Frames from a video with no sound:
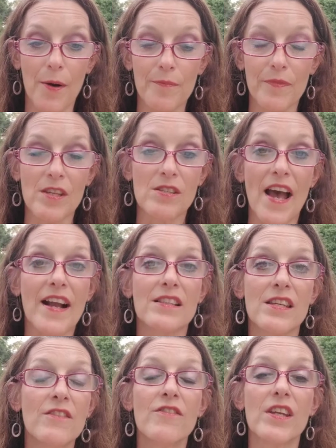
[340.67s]
this
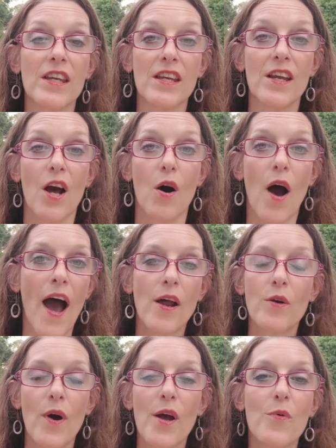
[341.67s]
activity, how
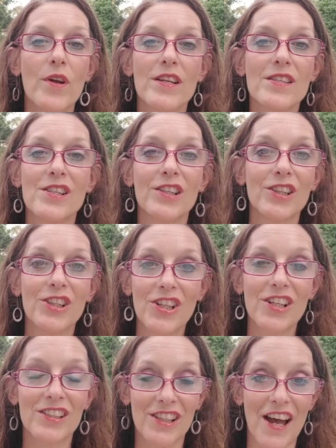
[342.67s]
do I want it to
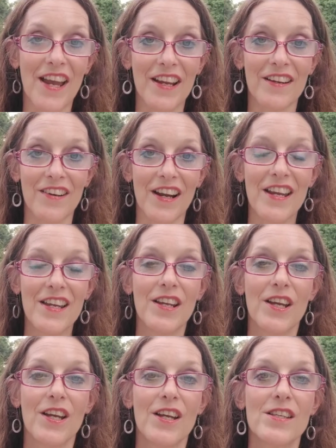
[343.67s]
look like, right?
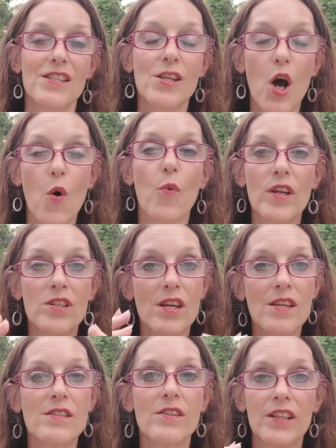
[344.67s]
So we
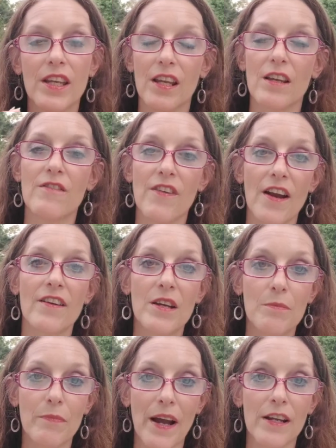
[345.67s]
just are getting very
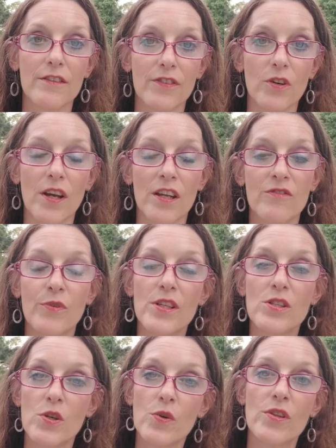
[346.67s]
mindful. And if we
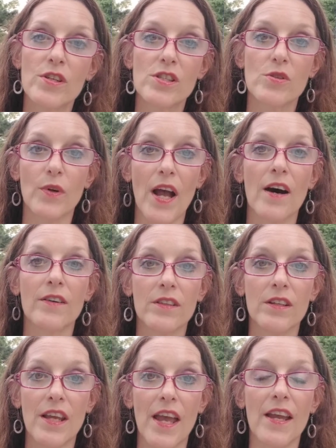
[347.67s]
do this throughout the
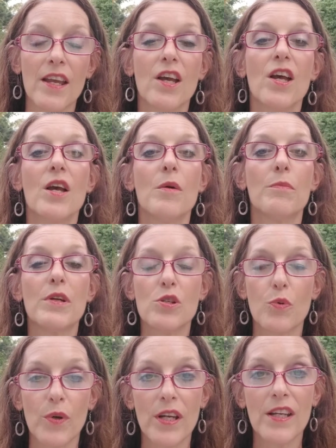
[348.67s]
day,
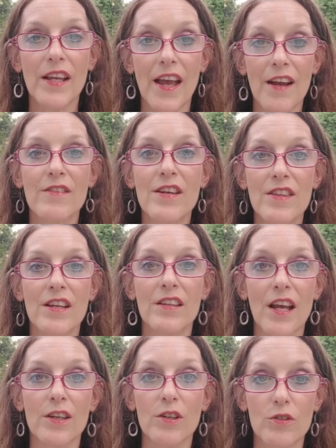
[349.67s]
between everything
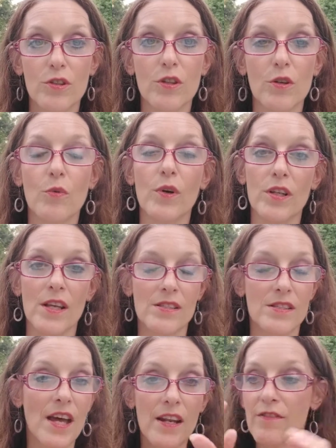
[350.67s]
that you do, when
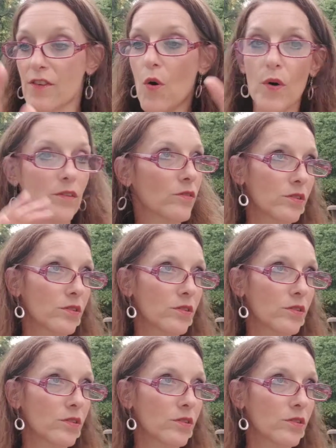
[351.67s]
instead of going,